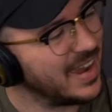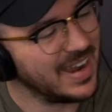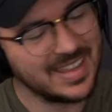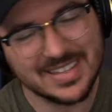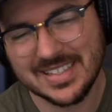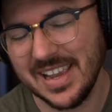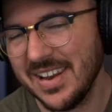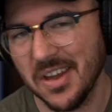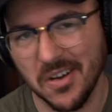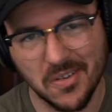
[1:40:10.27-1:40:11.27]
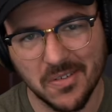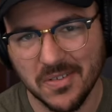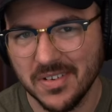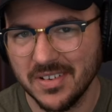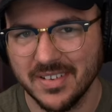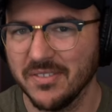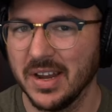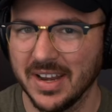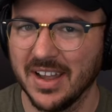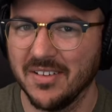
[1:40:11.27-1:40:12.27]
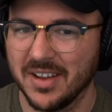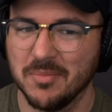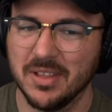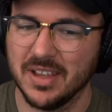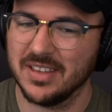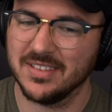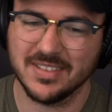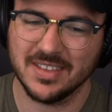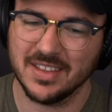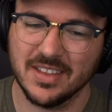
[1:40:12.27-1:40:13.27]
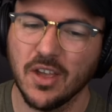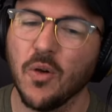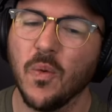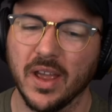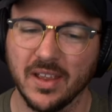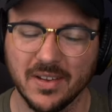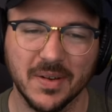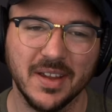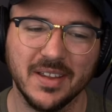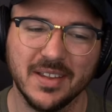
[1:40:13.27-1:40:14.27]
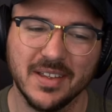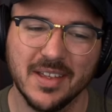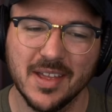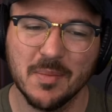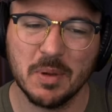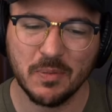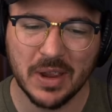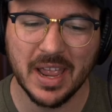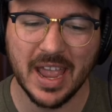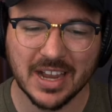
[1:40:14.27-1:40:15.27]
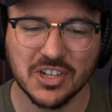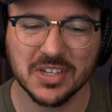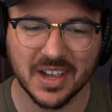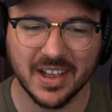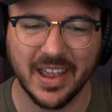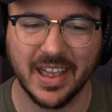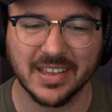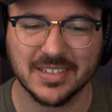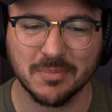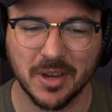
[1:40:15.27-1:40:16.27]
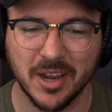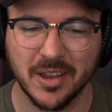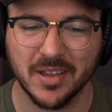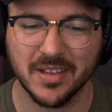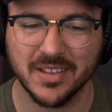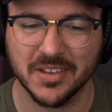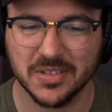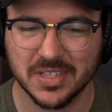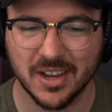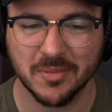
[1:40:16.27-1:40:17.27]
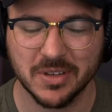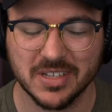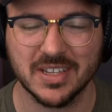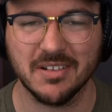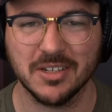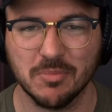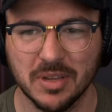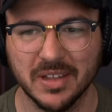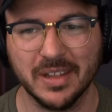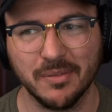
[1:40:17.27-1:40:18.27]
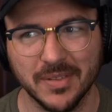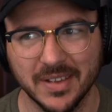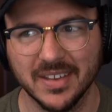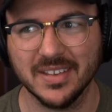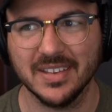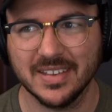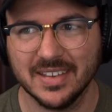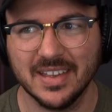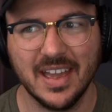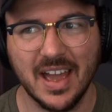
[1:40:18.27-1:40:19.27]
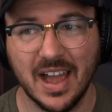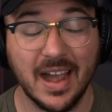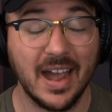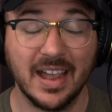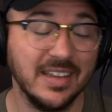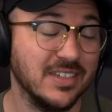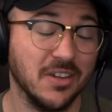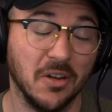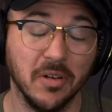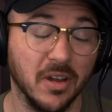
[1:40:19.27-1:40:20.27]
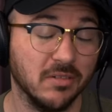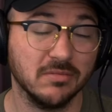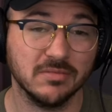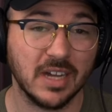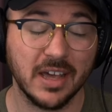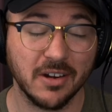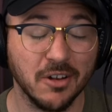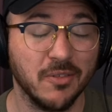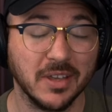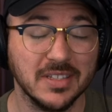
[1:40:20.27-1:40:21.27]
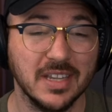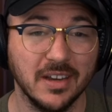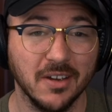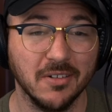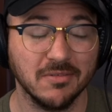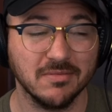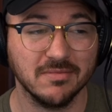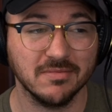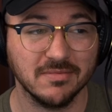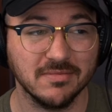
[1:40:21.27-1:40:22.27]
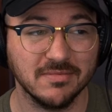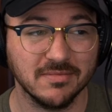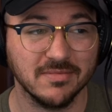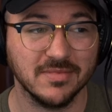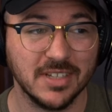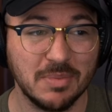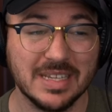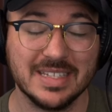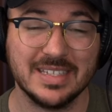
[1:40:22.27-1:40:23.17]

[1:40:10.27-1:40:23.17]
I can say no right now. I can be like, no way, right? But if I actually got asked by Yusaka Maezawa to be on that flight, I don't know. I don't know if I could say no. It'd be